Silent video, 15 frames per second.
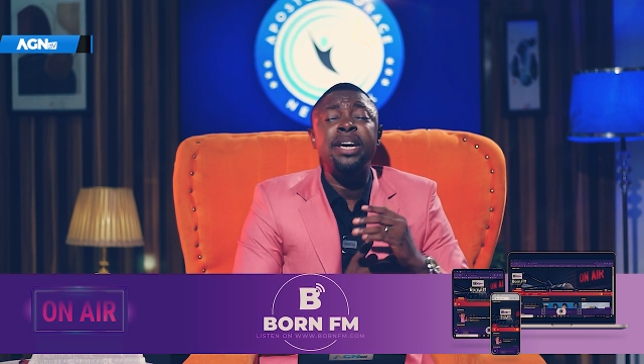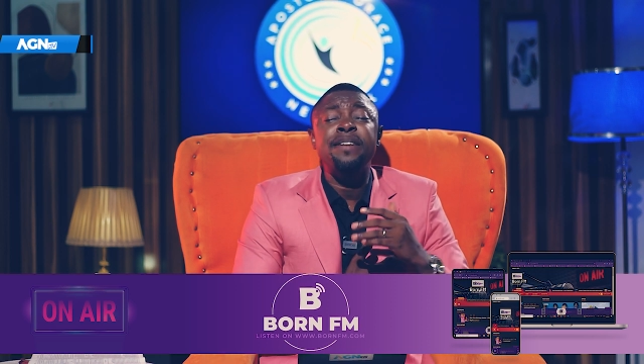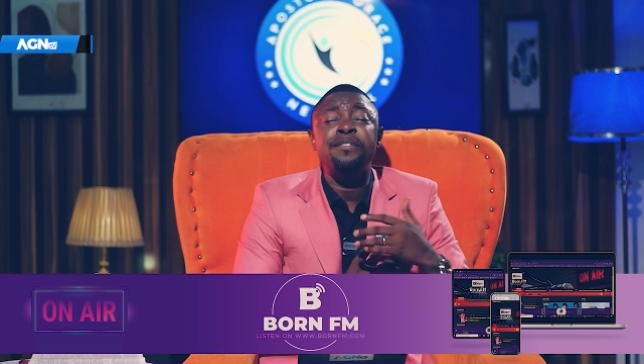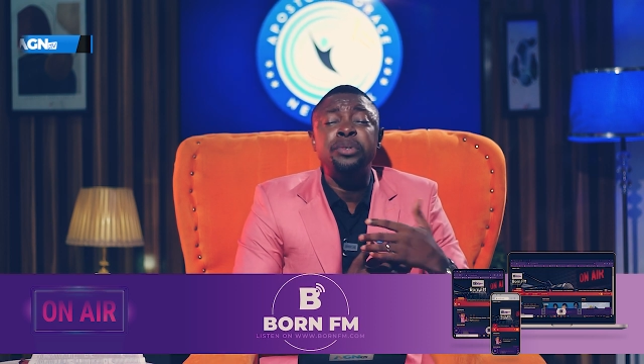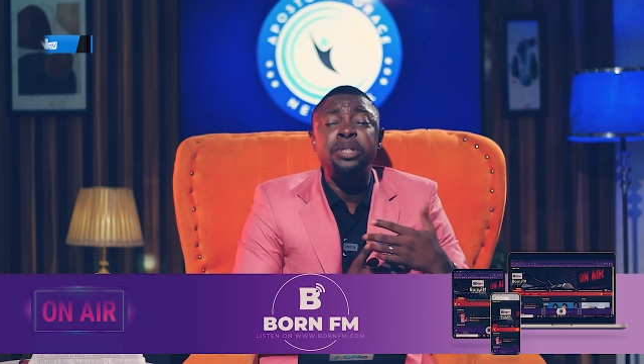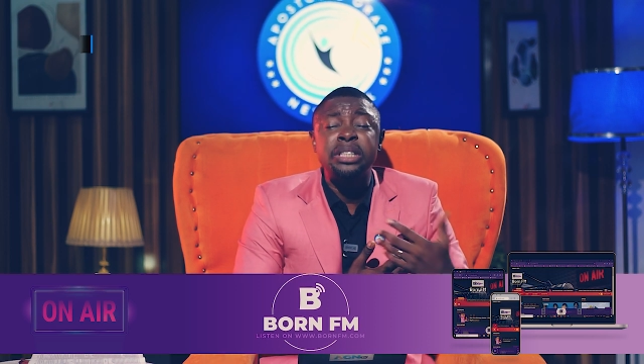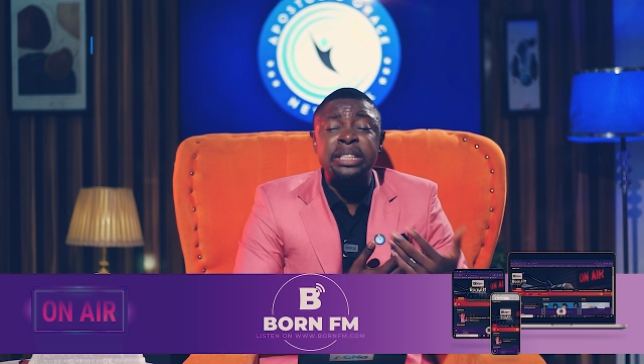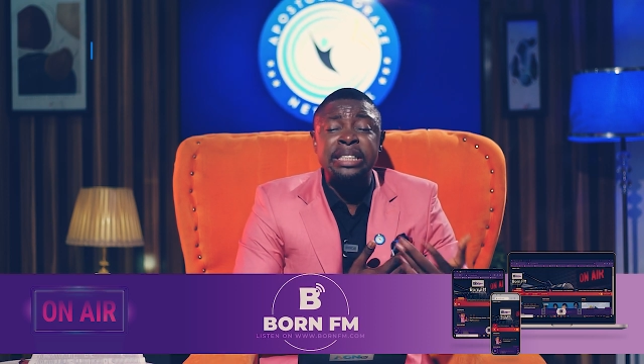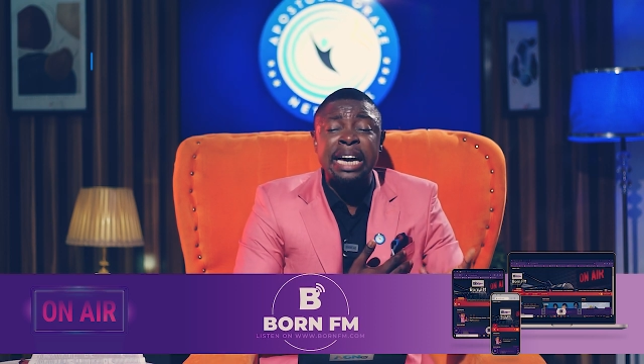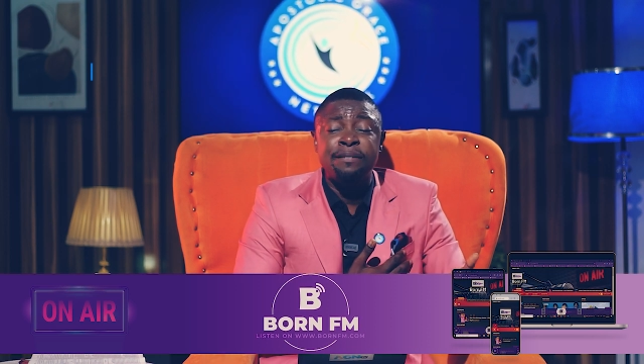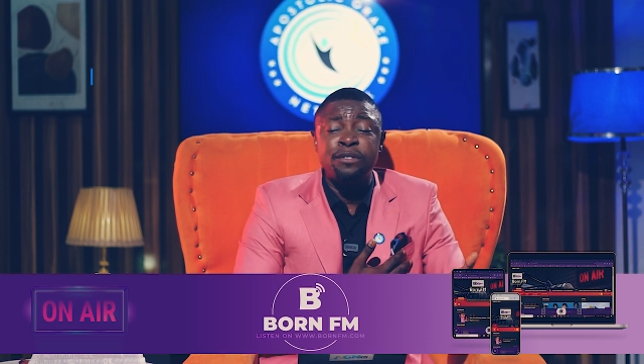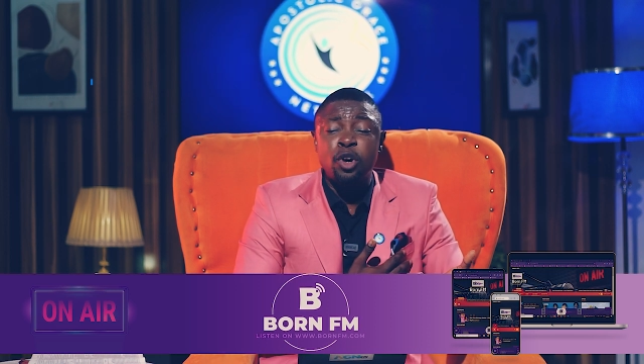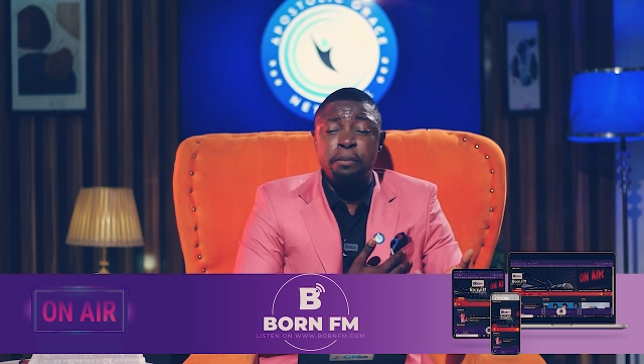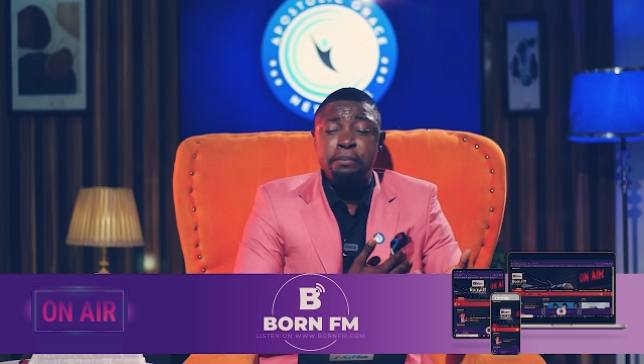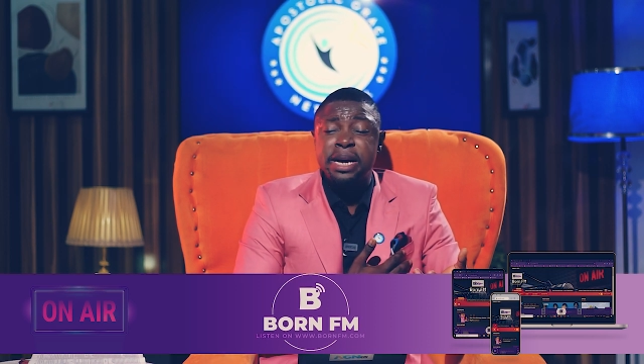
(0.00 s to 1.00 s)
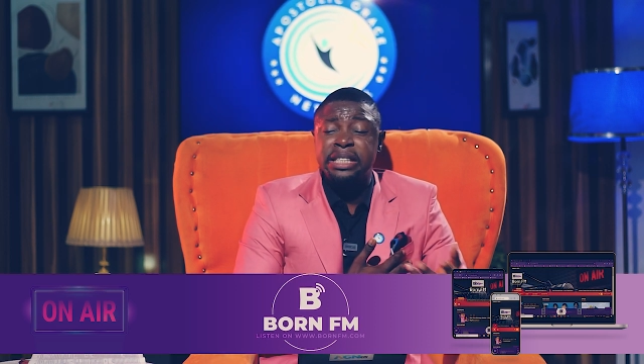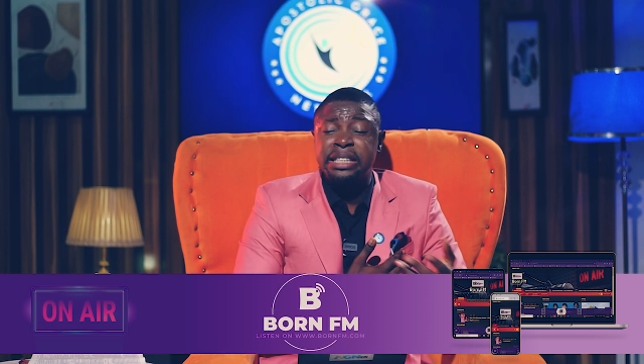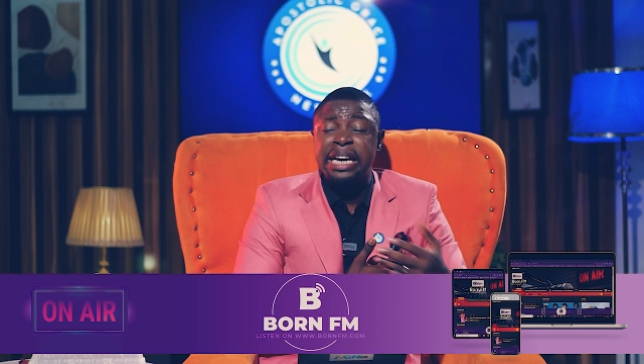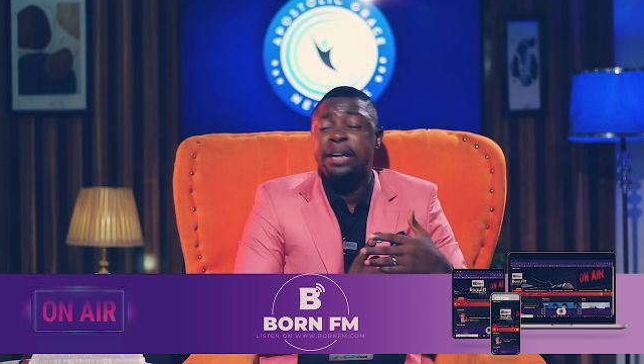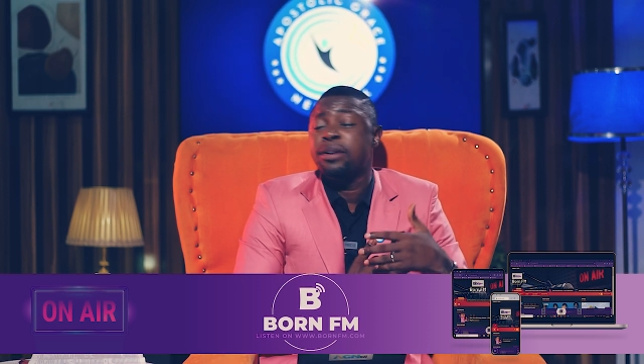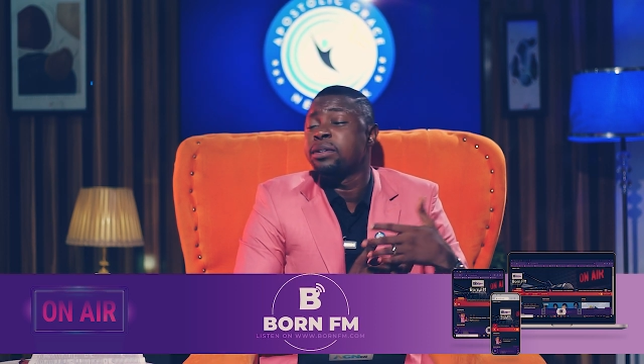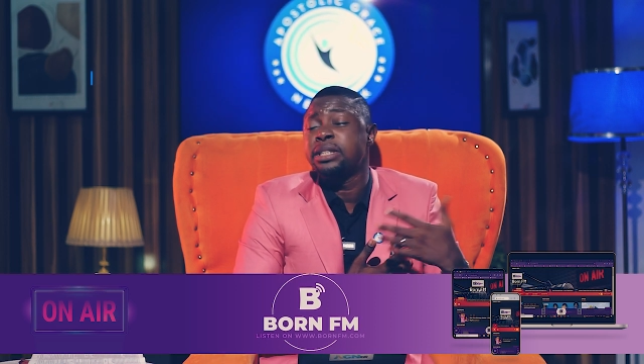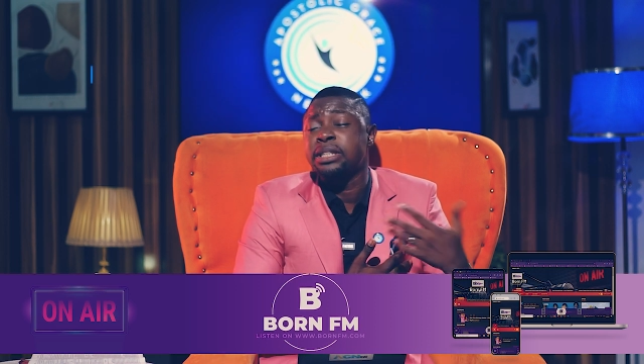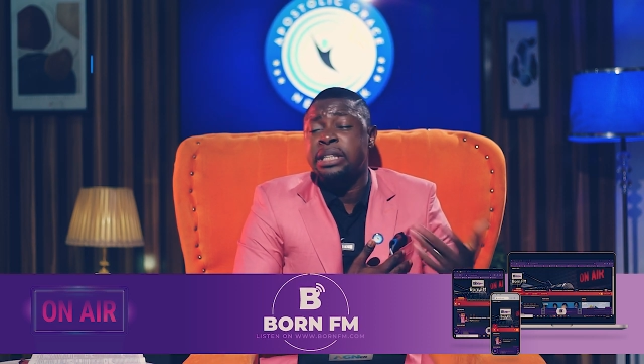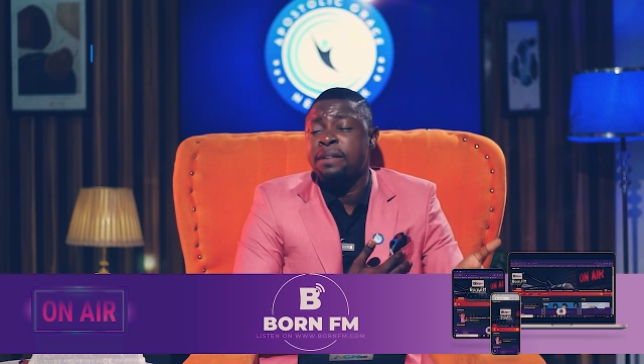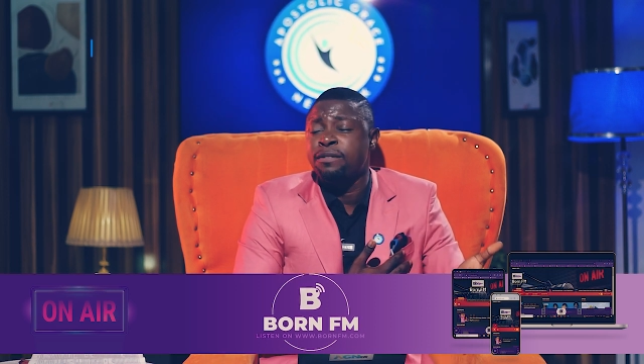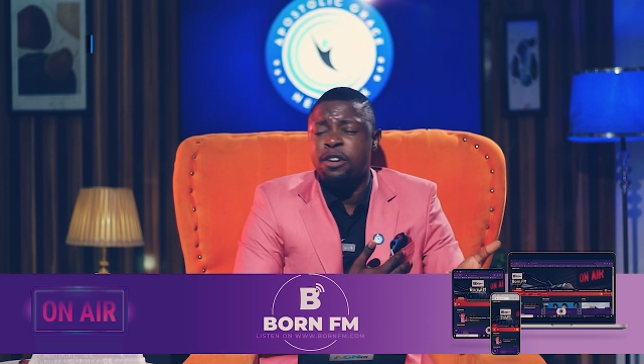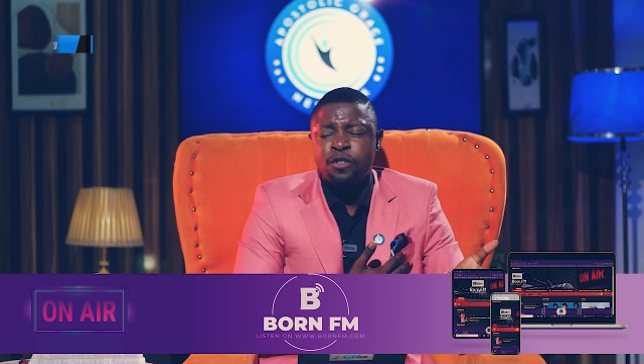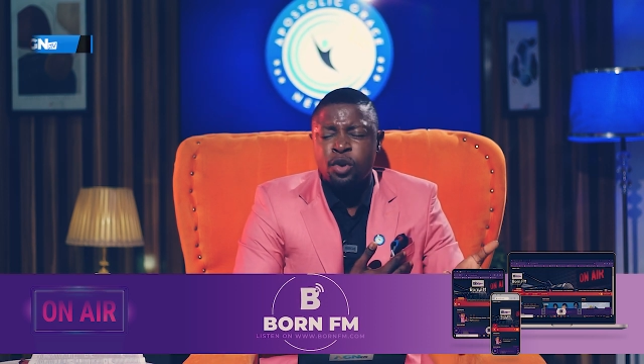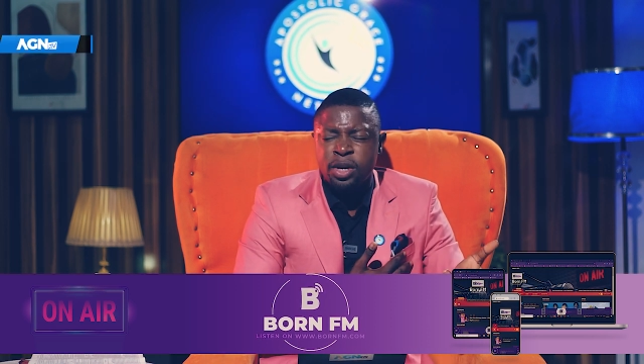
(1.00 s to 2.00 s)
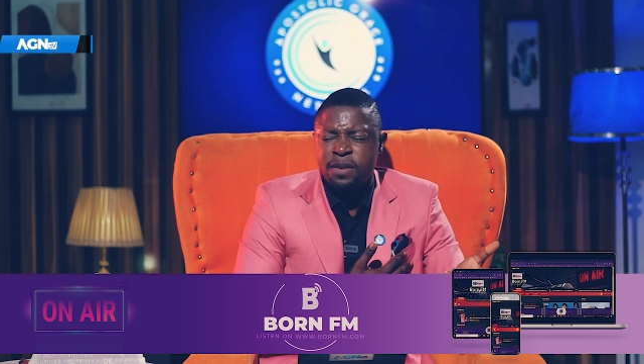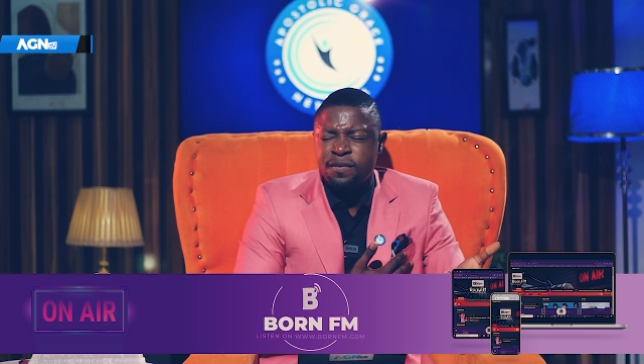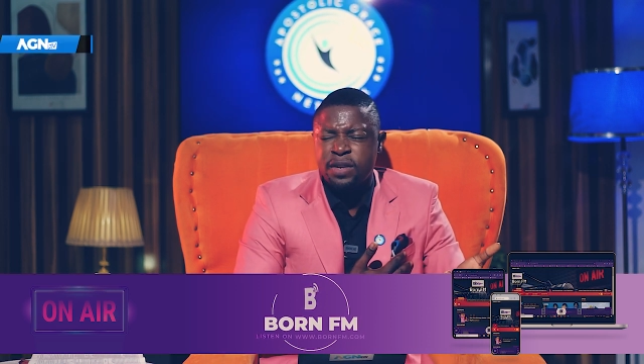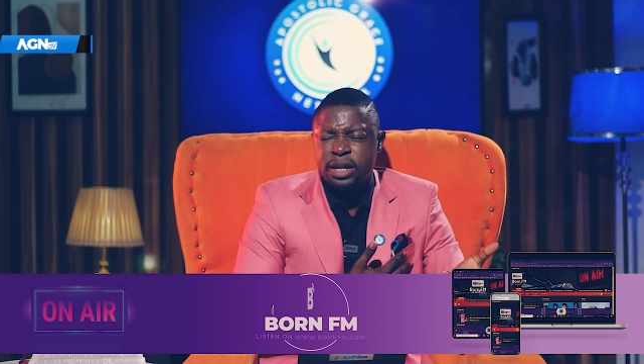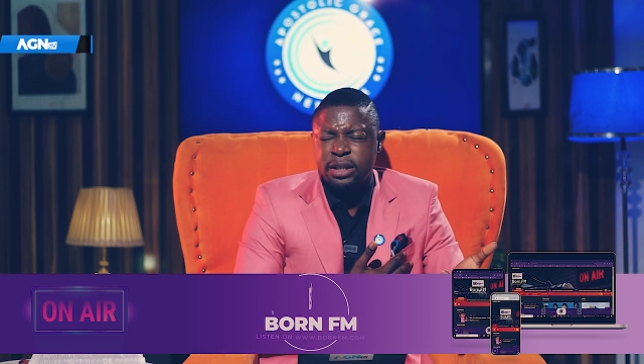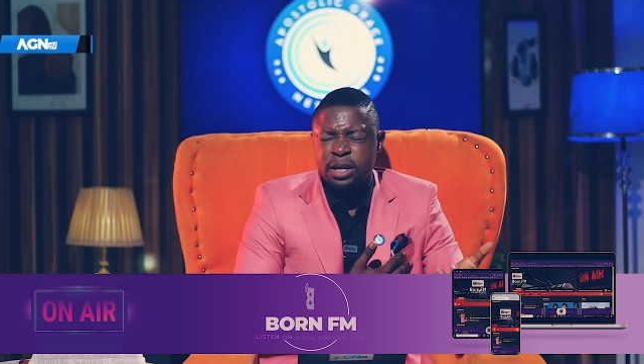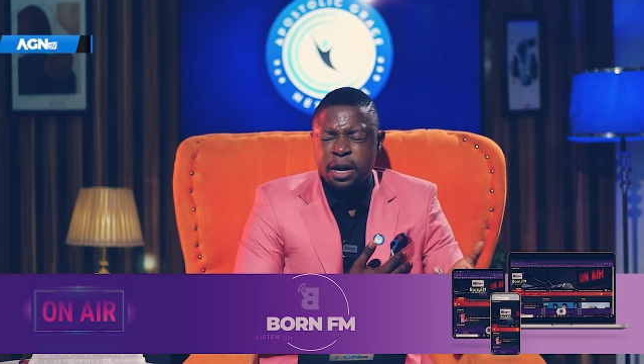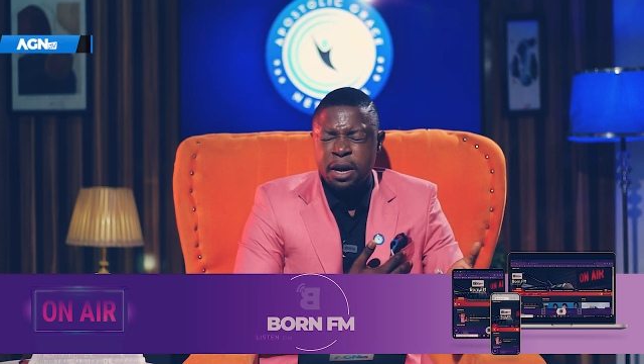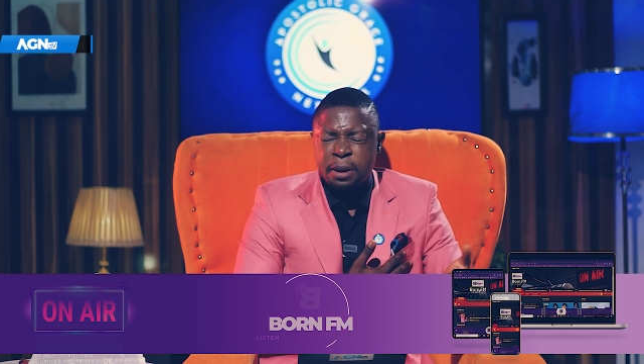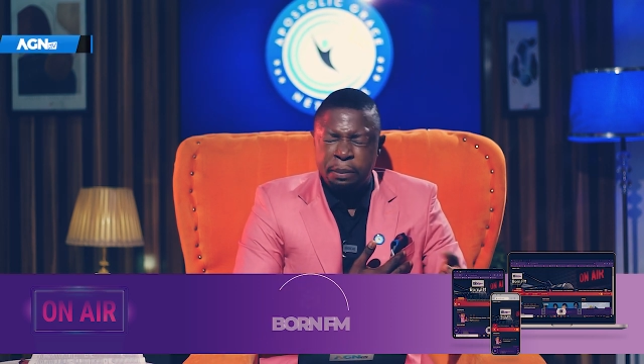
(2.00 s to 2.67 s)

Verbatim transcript: even deserve your mercy. I don't deserve your forgiveness.